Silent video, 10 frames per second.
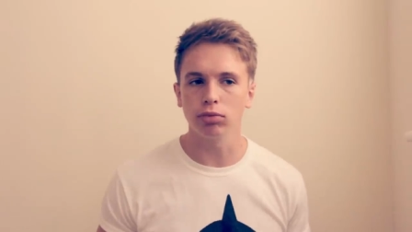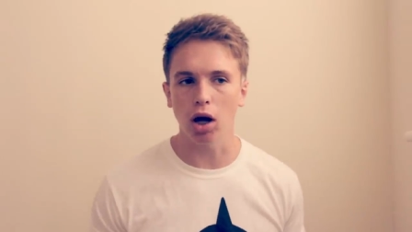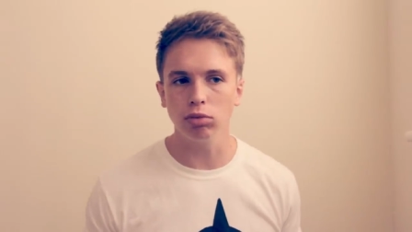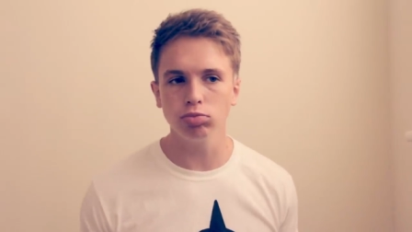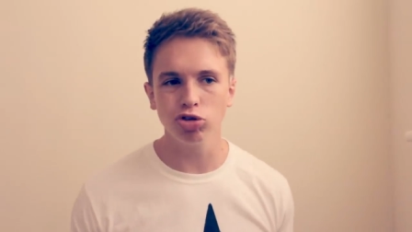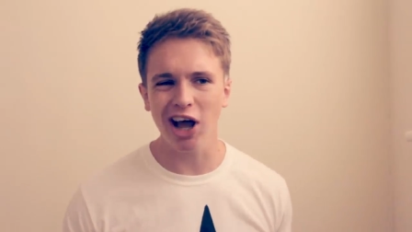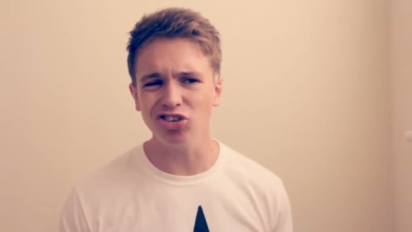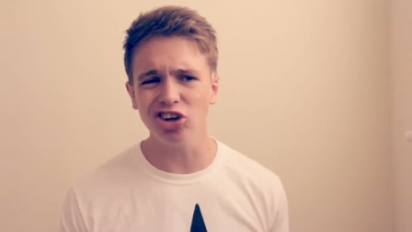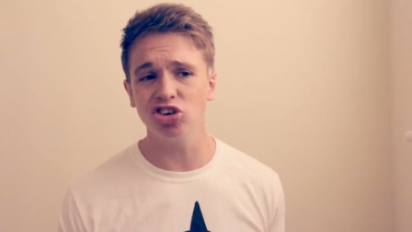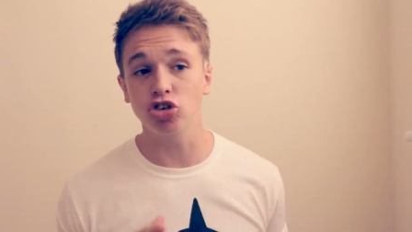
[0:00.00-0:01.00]
you know,
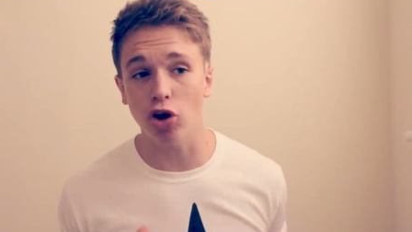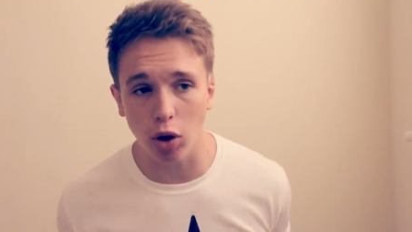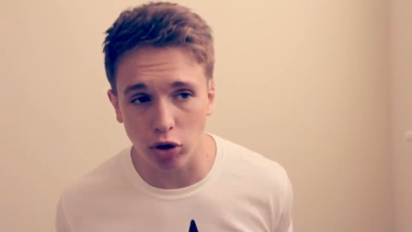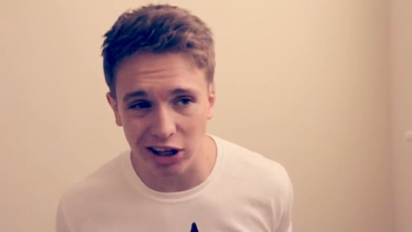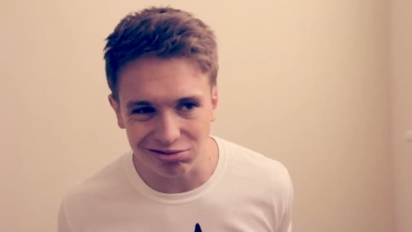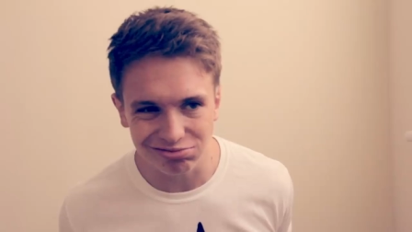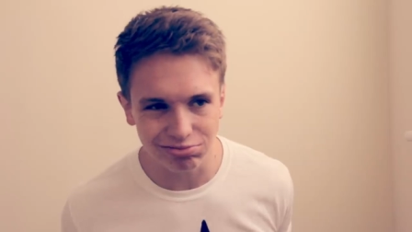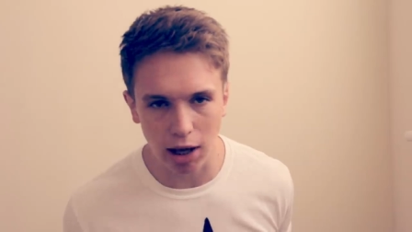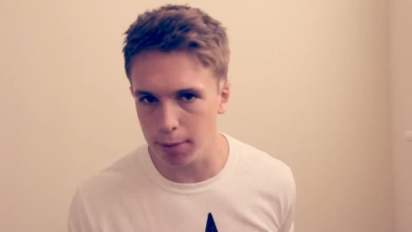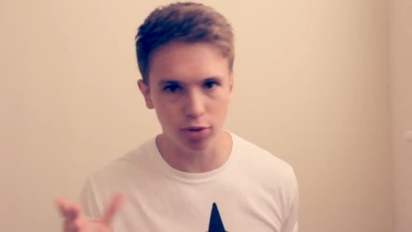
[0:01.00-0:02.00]
casually strolling,
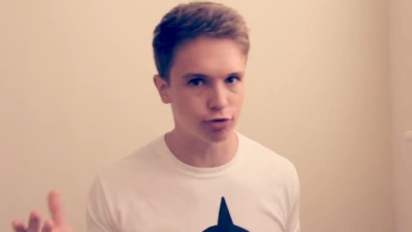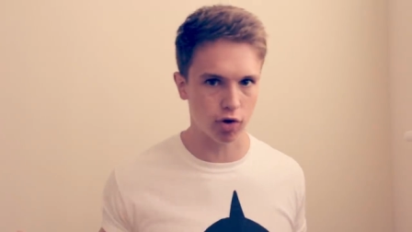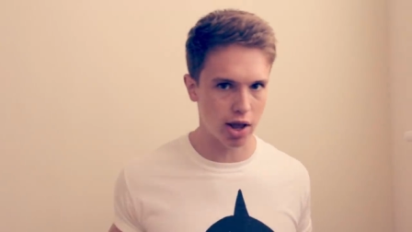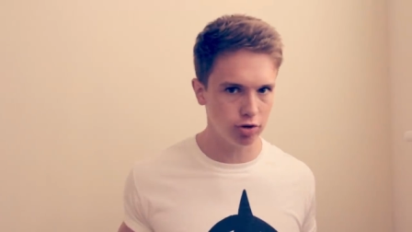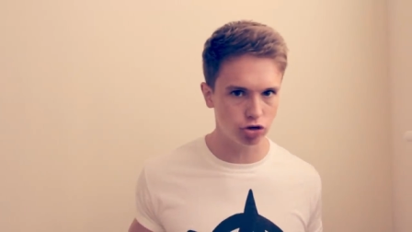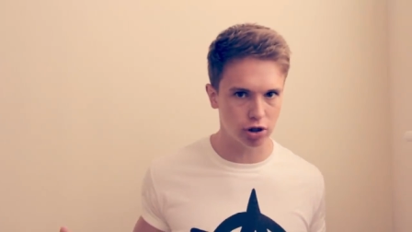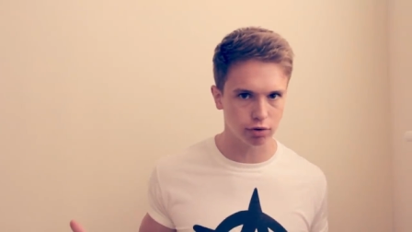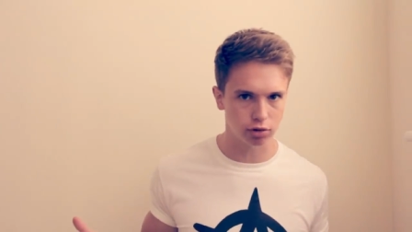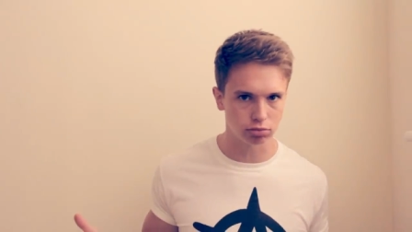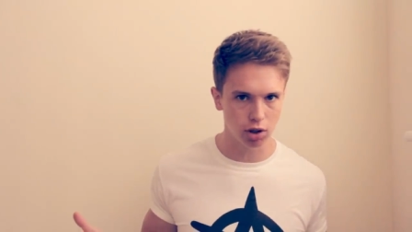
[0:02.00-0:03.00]
maybe with friends
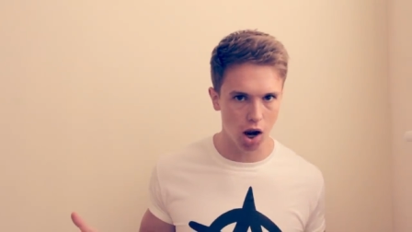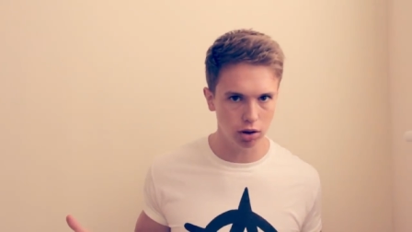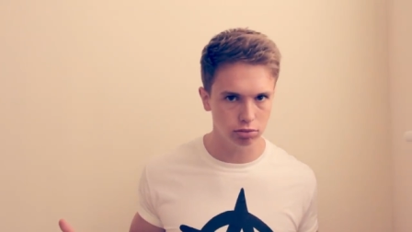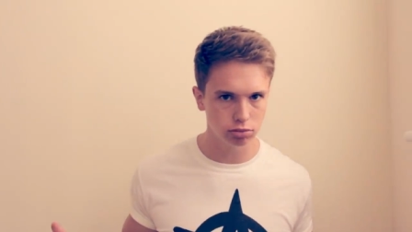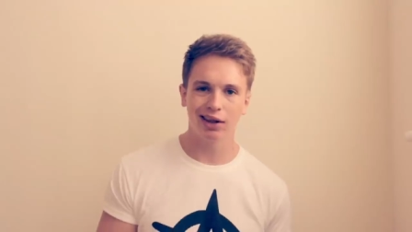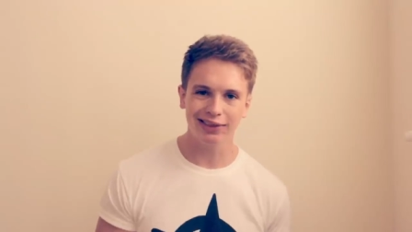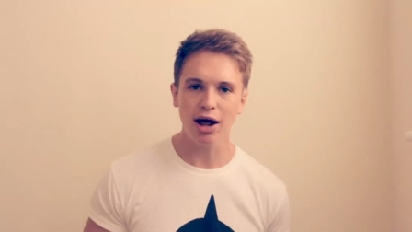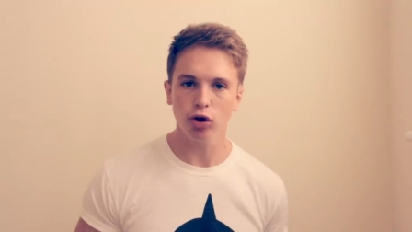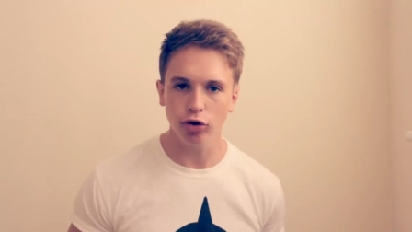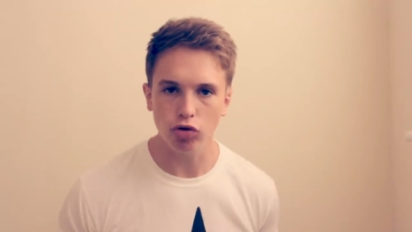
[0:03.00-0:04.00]
even, you know? And then
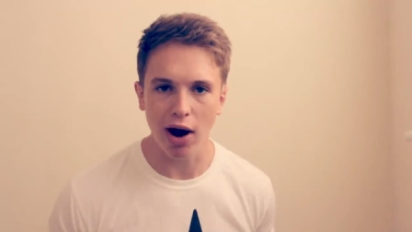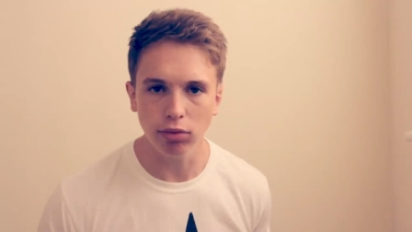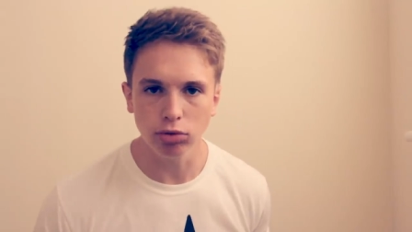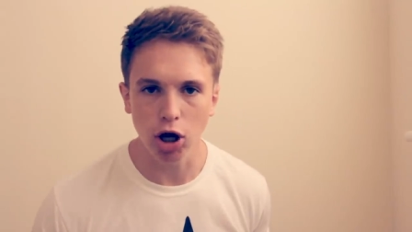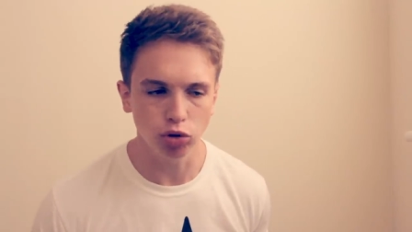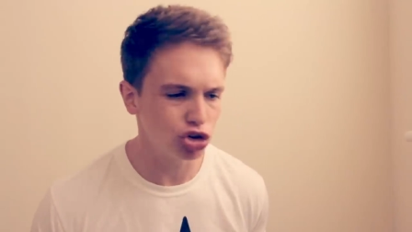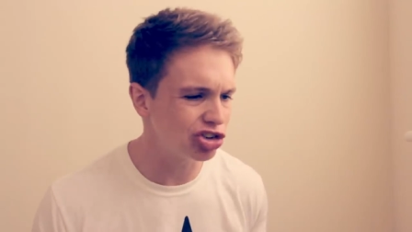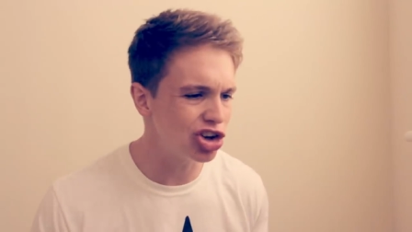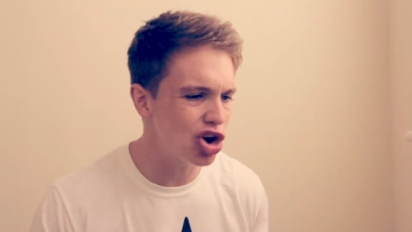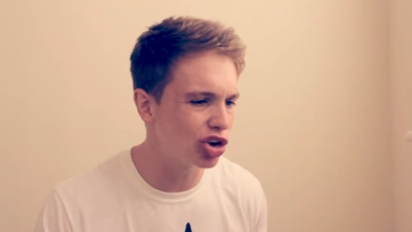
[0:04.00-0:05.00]
down on the ground, you know,
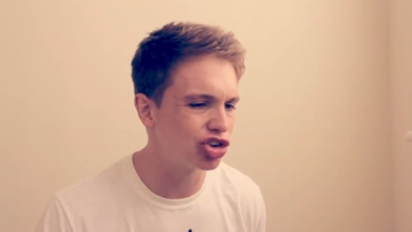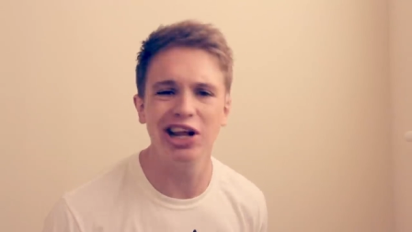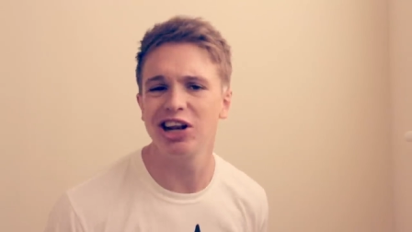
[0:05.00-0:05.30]
sitting nice and